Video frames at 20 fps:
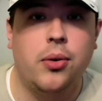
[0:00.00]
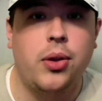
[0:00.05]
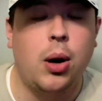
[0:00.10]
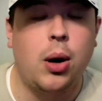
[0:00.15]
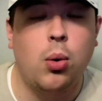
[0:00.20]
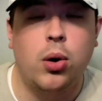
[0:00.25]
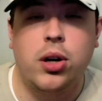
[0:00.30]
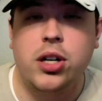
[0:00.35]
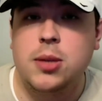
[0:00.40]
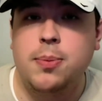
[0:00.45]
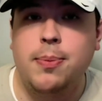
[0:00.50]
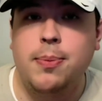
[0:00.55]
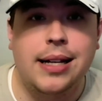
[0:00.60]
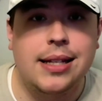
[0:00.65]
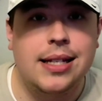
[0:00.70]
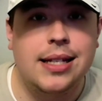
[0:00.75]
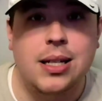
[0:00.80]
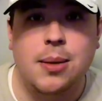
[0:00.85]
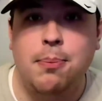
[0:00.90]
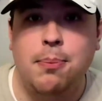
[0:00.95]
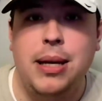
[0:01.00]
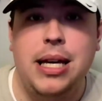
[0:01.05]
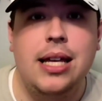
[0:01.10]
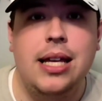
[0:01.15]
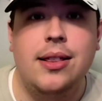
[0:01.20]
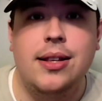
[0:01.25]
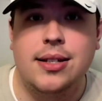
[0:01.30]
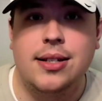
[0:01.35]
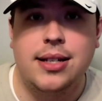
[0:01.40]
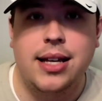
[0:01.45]
They weren't expected to be in
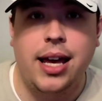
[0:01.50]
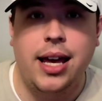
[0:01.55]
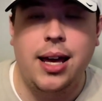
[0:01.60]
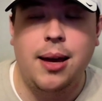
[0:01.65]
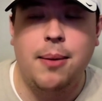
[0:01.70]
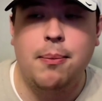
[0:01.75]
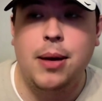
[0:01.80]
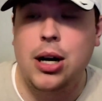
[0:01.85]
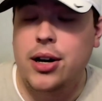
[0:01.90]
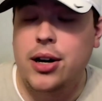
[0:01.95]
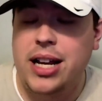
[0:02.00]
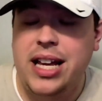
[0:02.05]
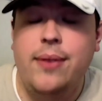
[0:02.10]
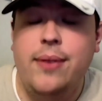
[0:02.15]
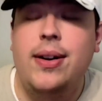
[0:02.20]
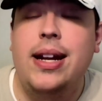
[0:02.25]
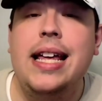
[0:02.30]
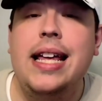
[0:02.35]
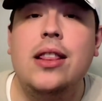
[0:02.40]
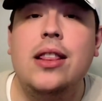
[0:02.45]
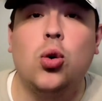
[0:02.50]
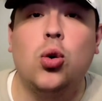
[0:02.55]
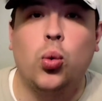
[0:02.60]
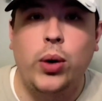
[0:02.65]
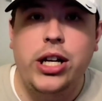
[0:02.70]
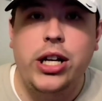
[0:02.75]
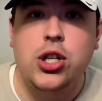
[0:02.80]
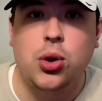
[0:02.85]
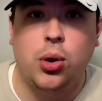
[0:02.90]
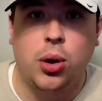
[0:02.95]
this game, or even in the
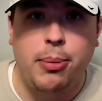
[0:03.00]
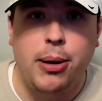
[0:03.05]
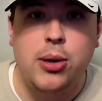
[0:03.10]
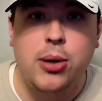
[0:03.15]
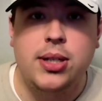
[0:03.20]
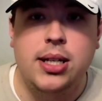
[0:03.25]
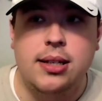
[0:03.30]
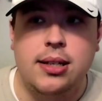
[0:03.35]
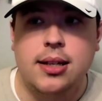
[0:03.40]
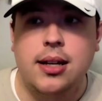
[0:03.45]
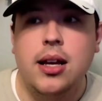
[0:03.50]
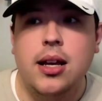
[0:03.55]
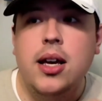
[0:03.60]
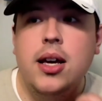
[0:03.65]
regional, the postseason.